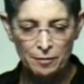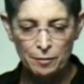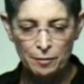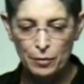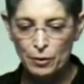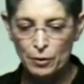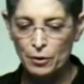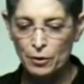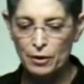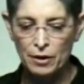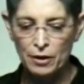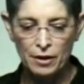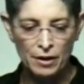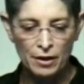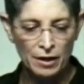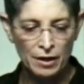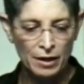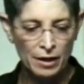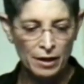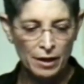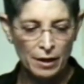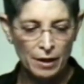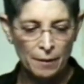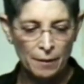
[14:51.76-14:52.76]
book.
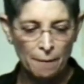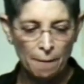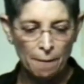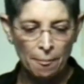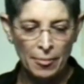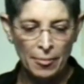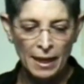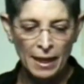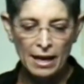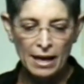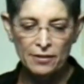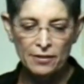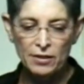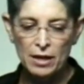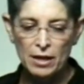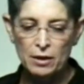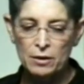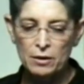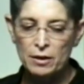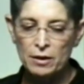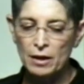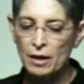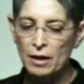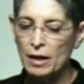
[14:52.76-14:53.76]
And
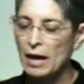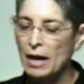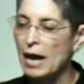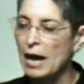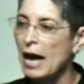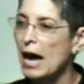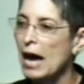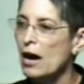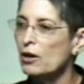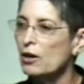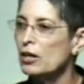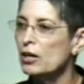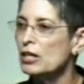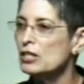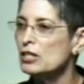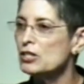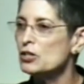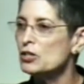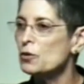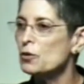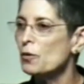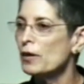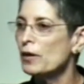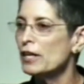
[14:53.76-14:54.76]
then how do
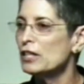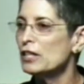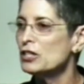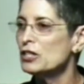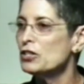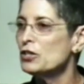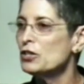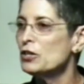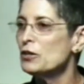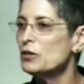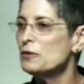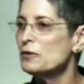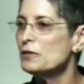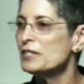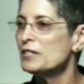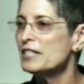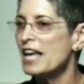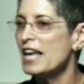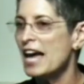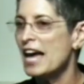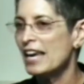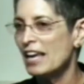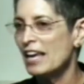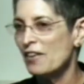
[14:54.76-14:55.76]
historians use
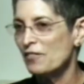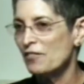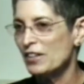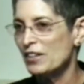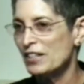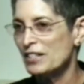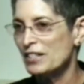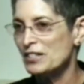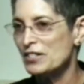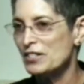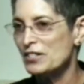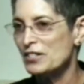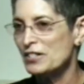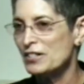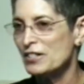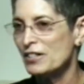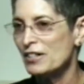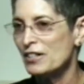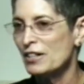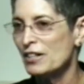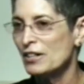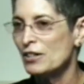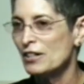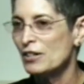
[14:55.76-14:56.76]
that evidence
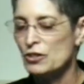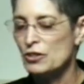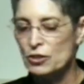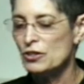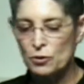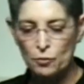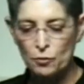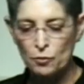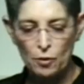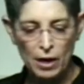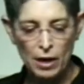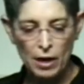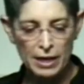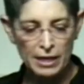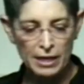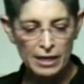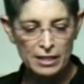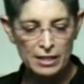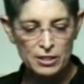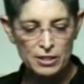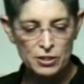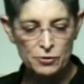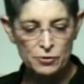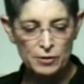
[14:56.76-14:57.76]
to write
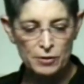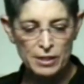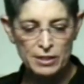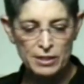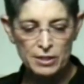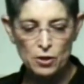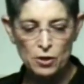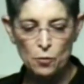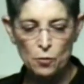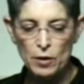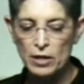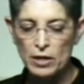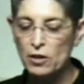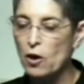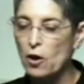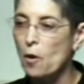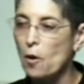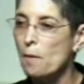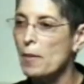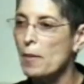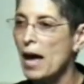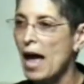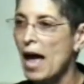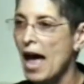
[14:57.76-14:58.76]
history? So we go
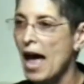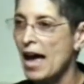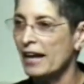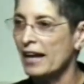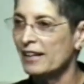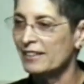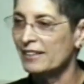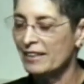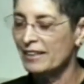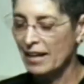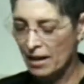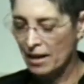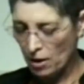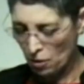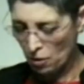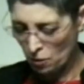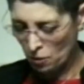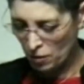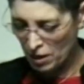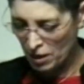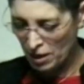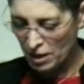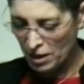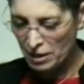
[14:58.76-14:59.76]
back now
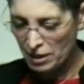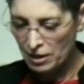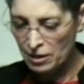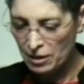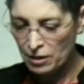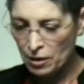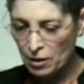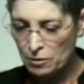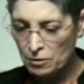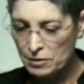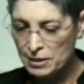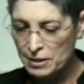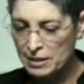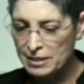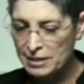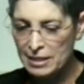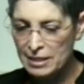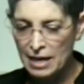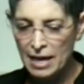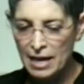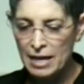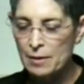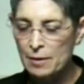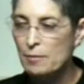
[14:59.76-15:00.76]
to those
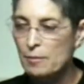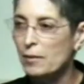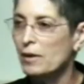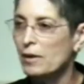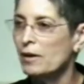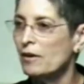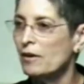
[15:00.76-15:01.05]
same